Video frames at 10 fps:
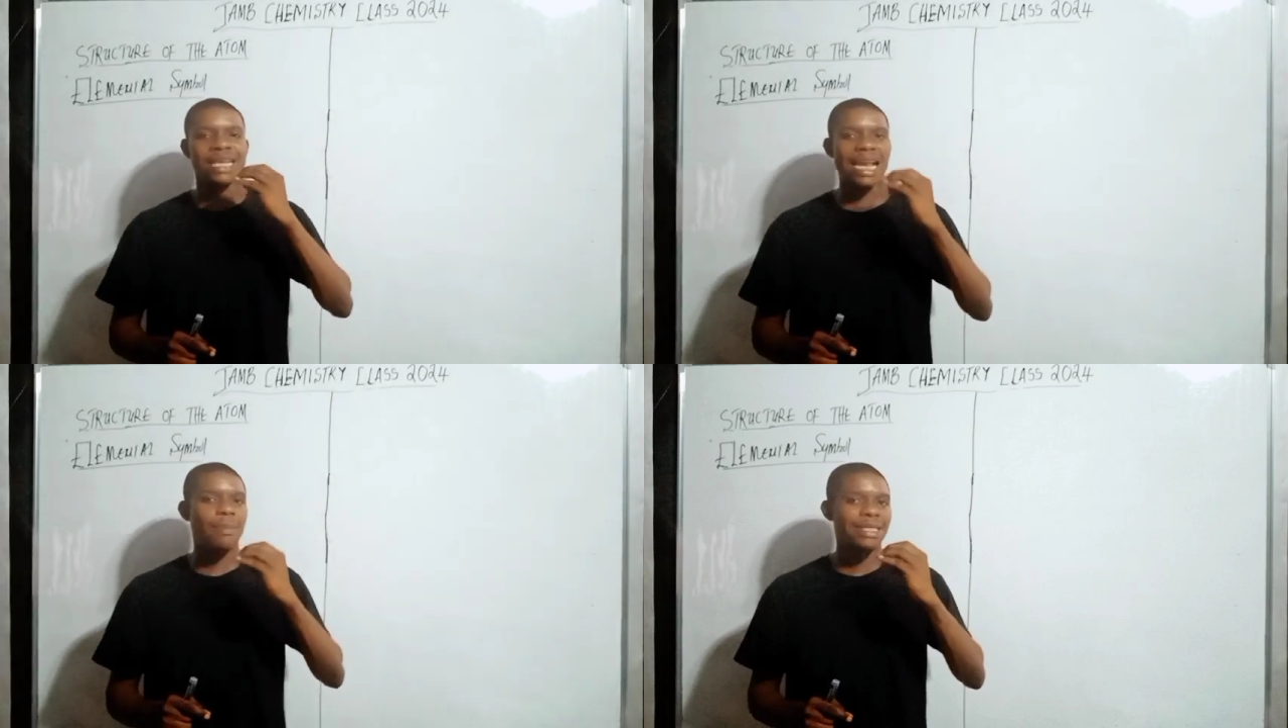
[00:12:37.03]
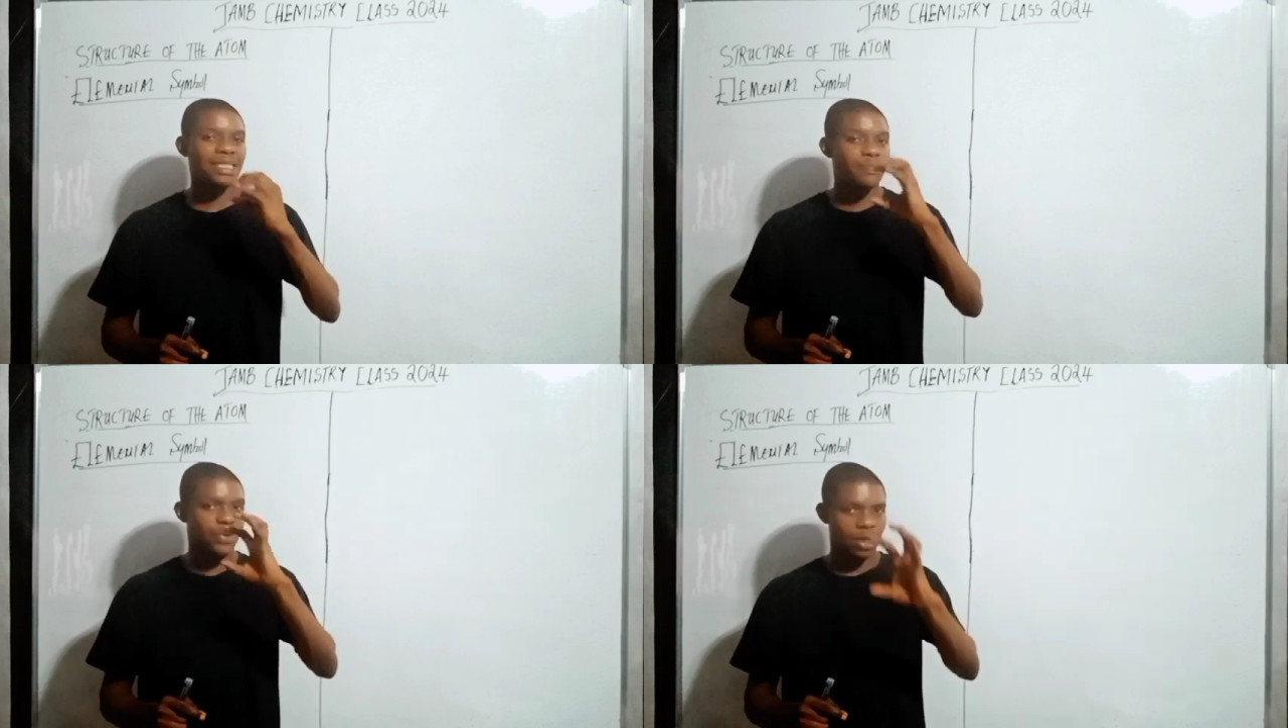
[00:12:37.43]
element
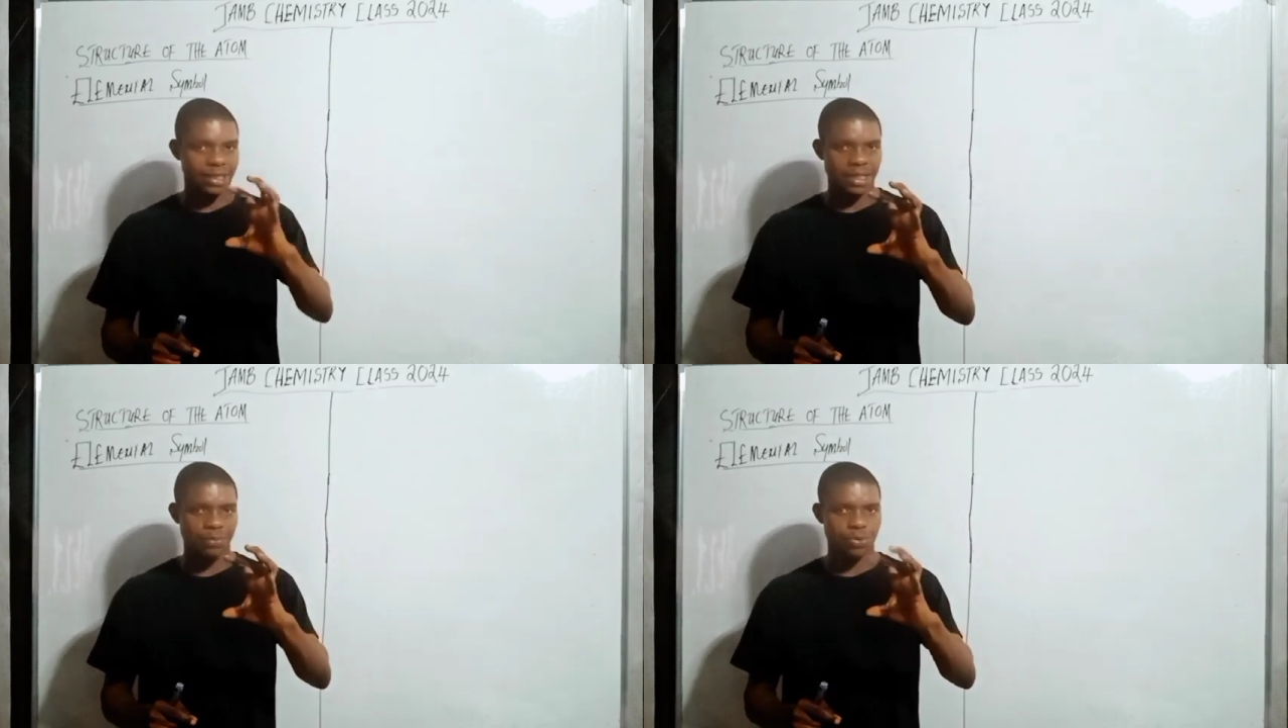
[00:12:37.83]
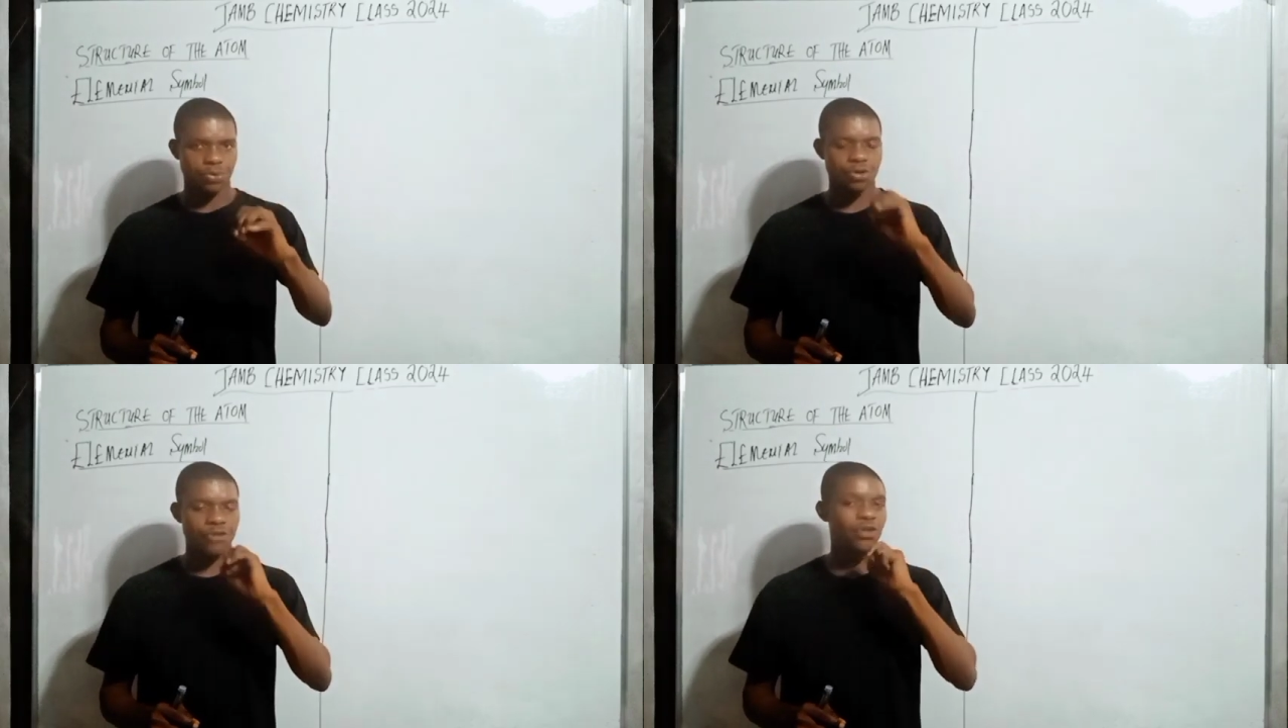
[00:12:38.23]
in the periodic
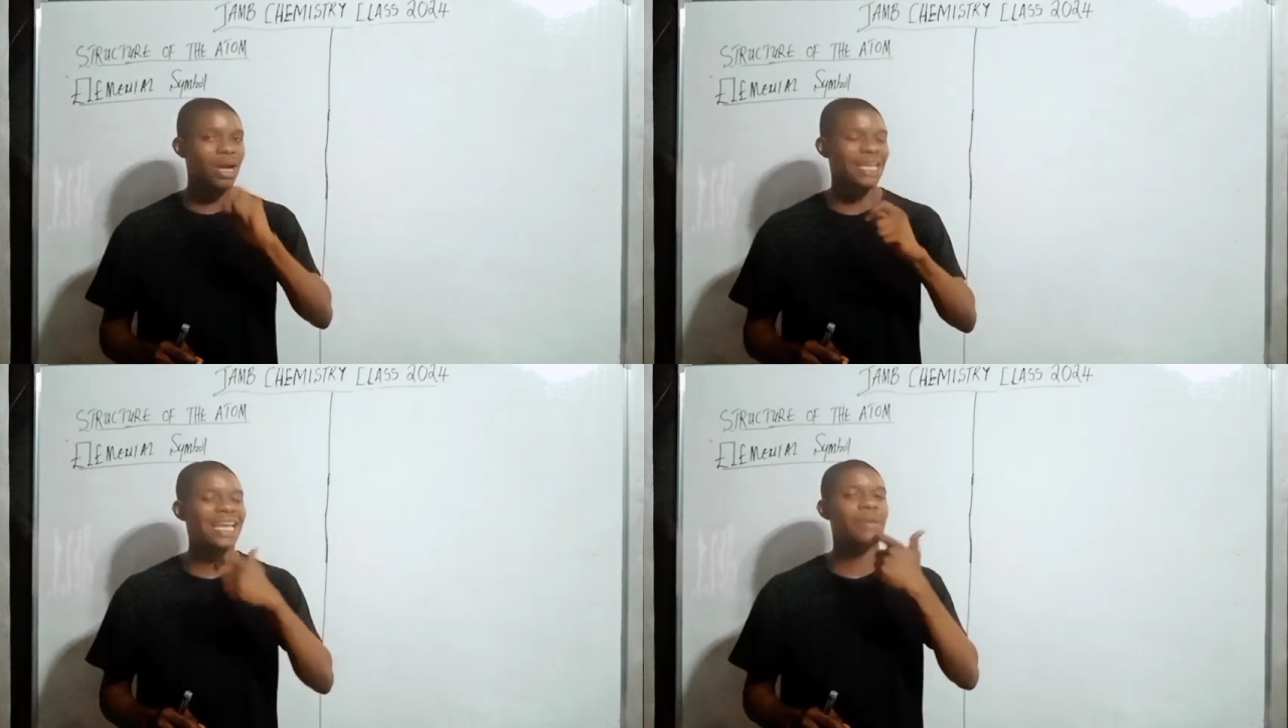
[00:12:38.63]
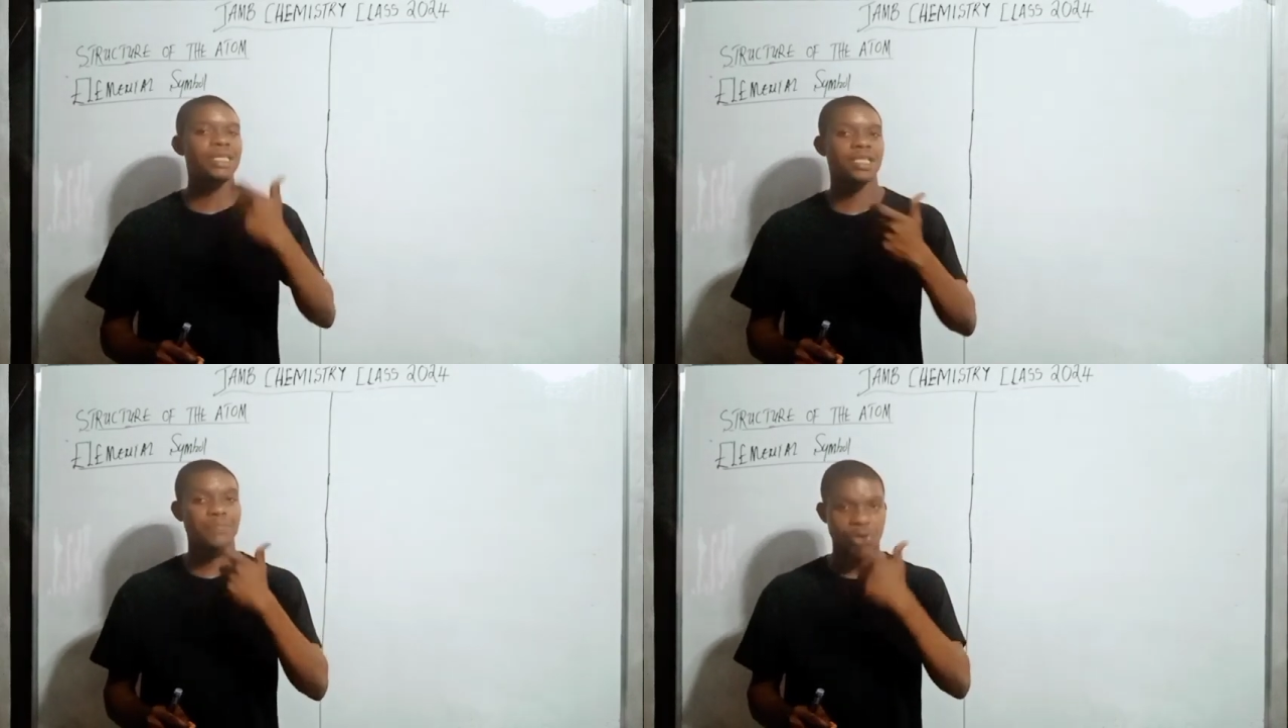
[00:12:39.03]
table, if you look at the
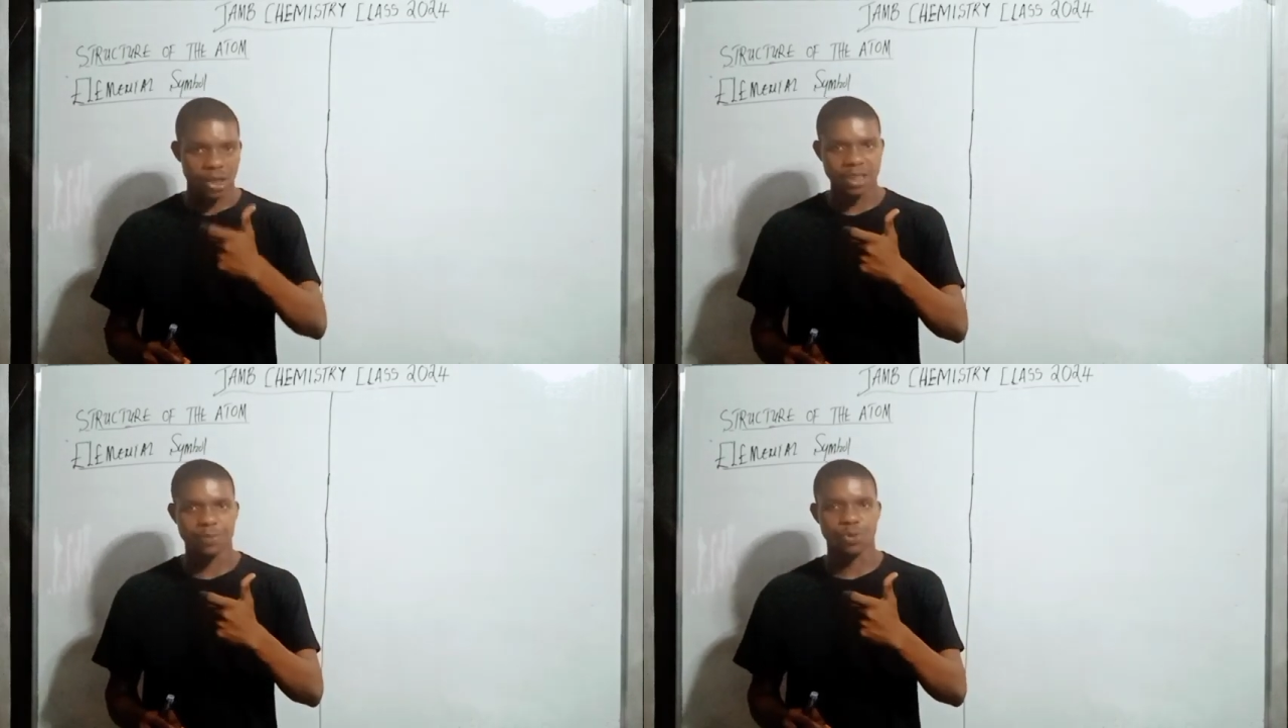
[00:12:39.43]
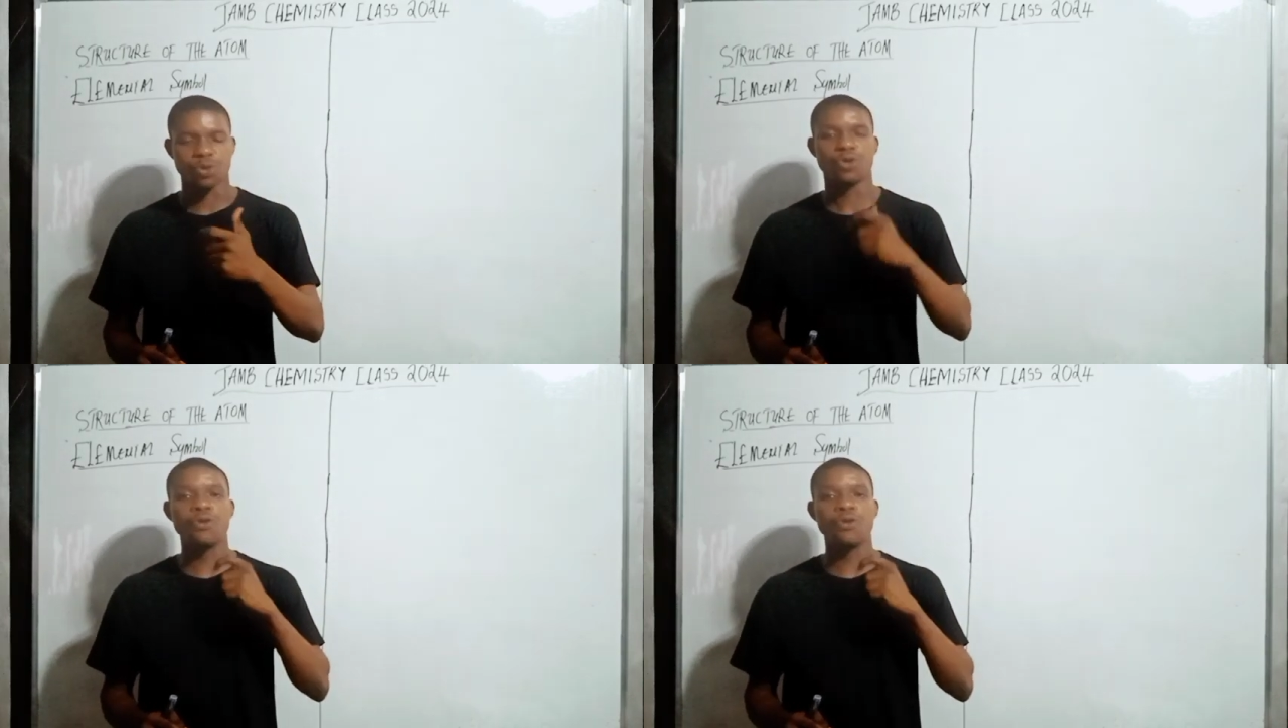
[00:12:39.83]
element in the periodic table,